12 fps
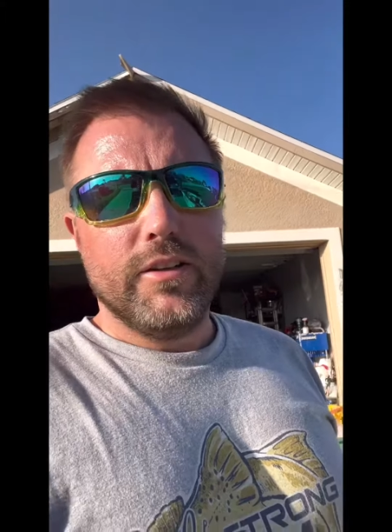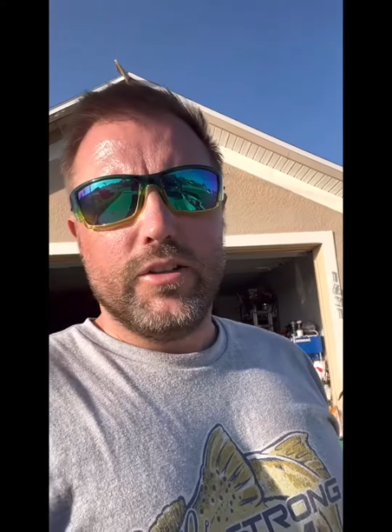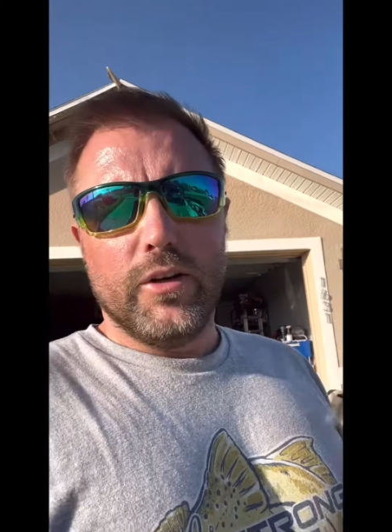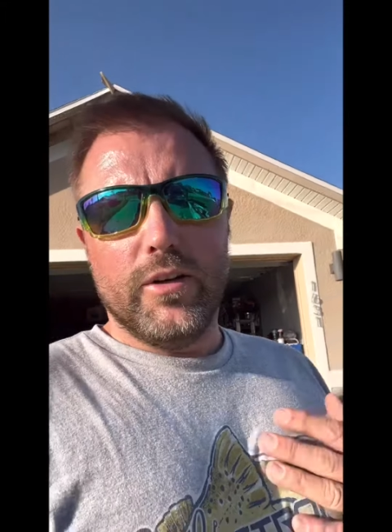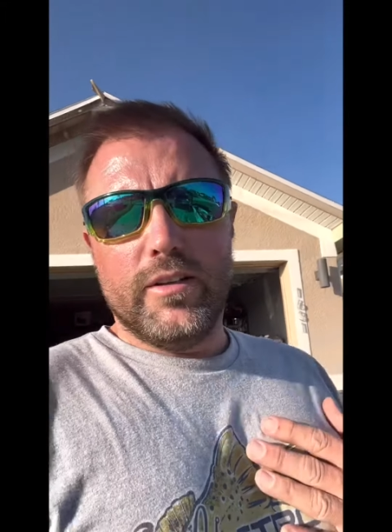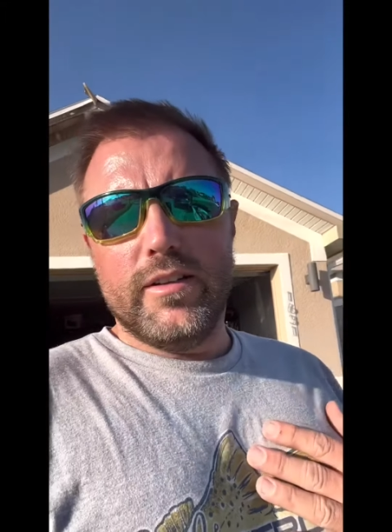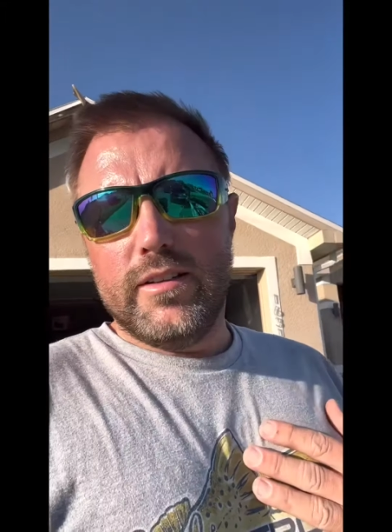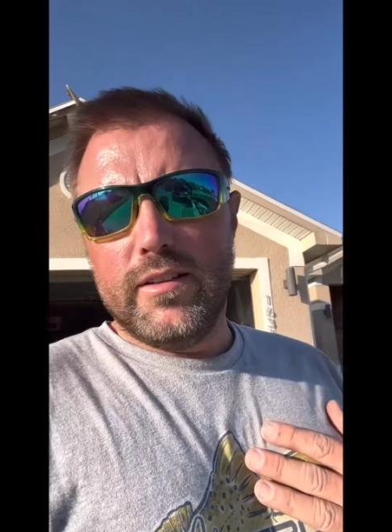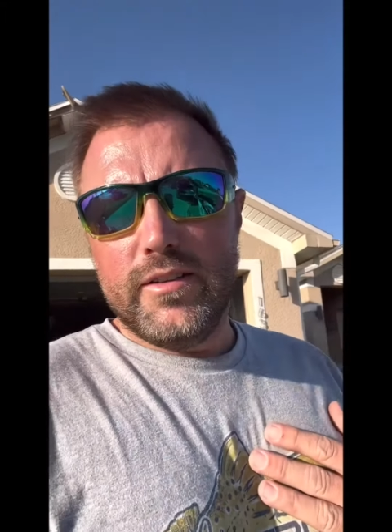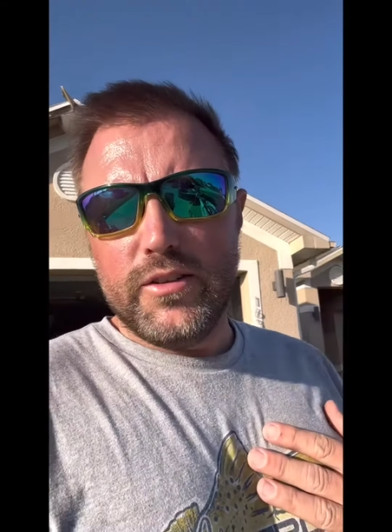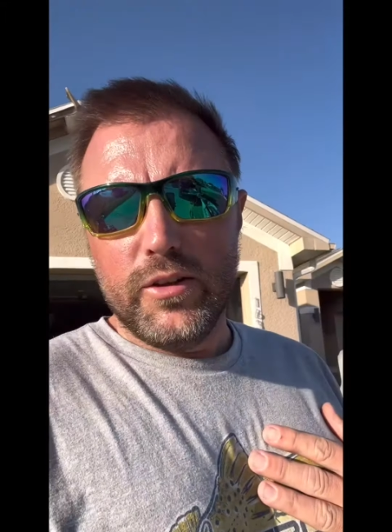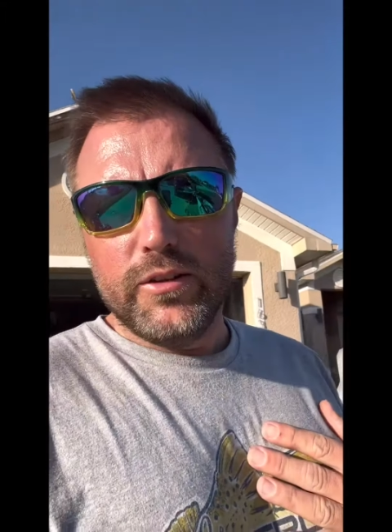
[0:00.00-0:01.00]

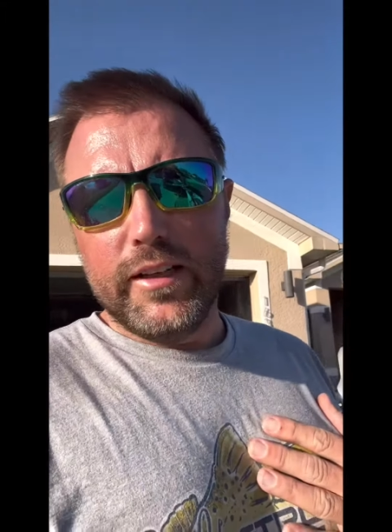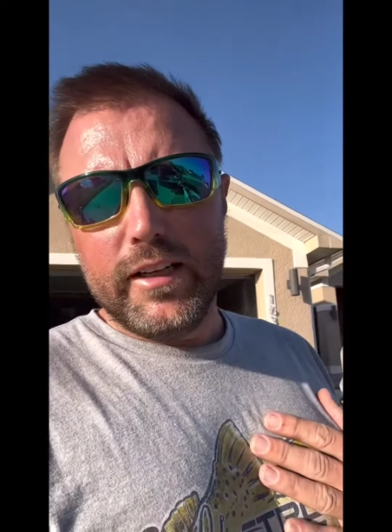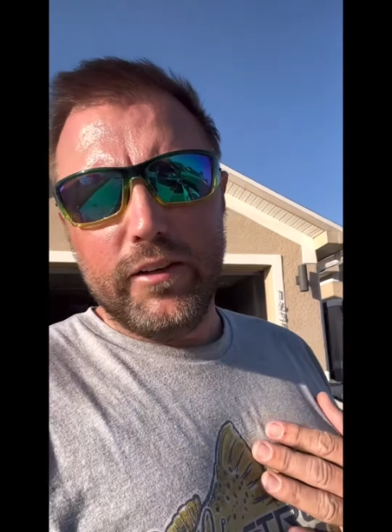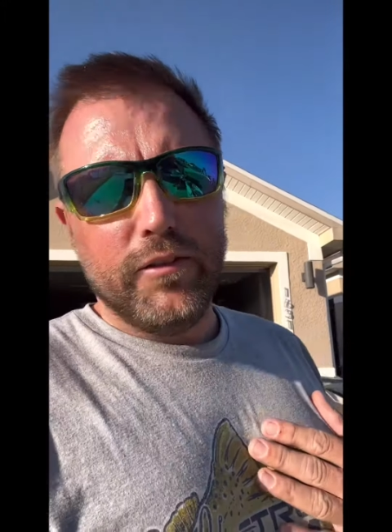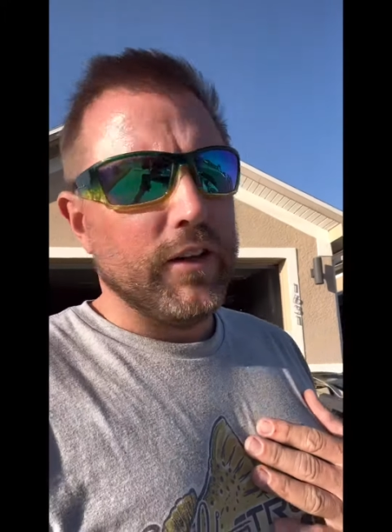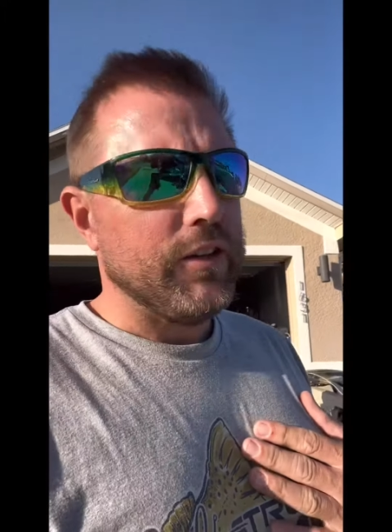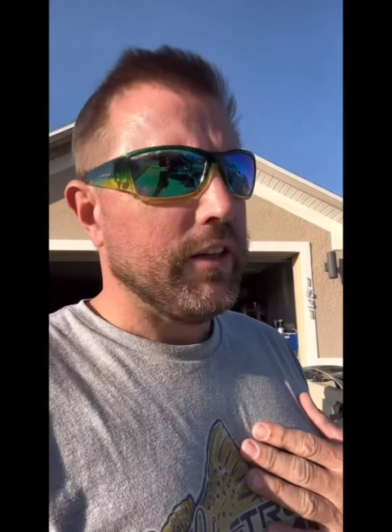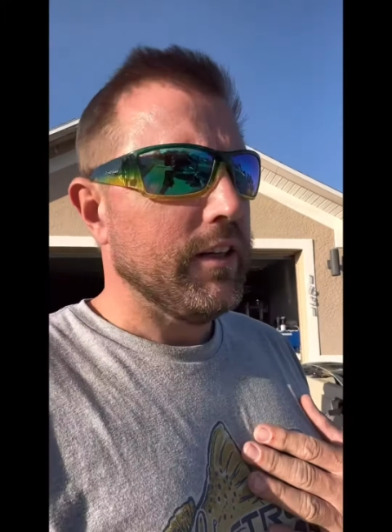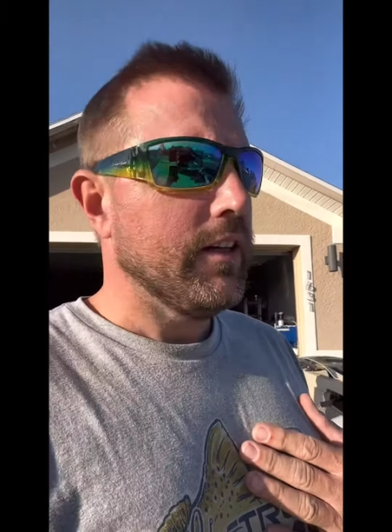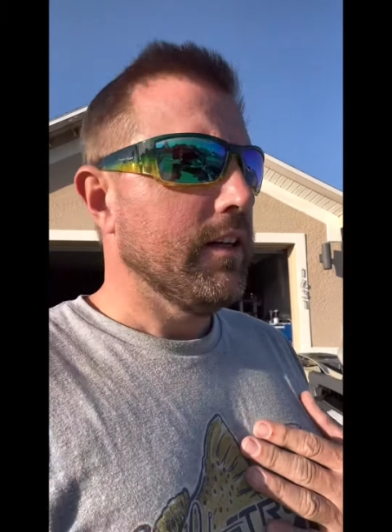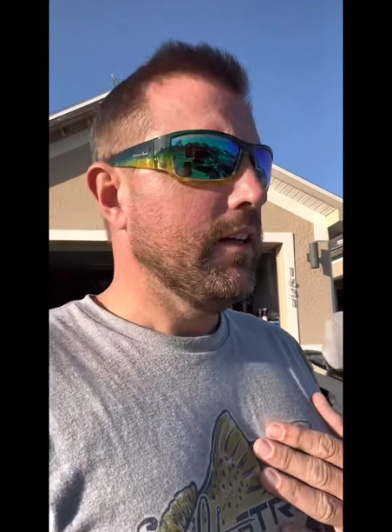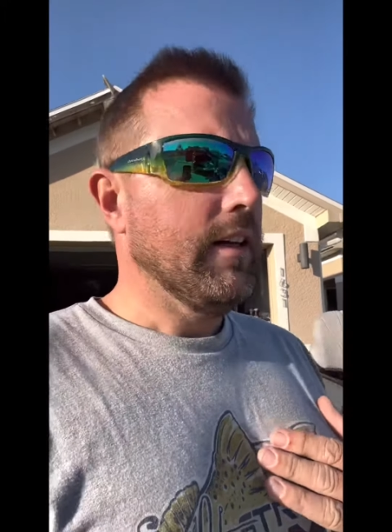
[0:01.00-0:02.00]
Shaun, Shaun Diggity
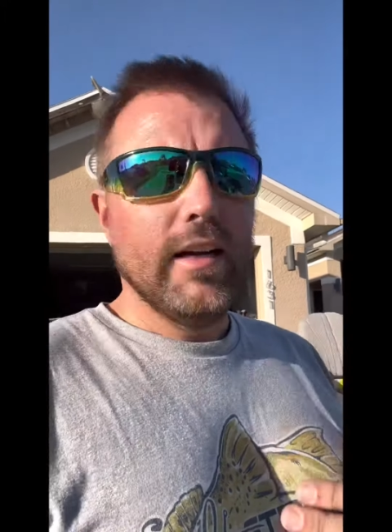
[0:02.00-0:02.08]
Fishing.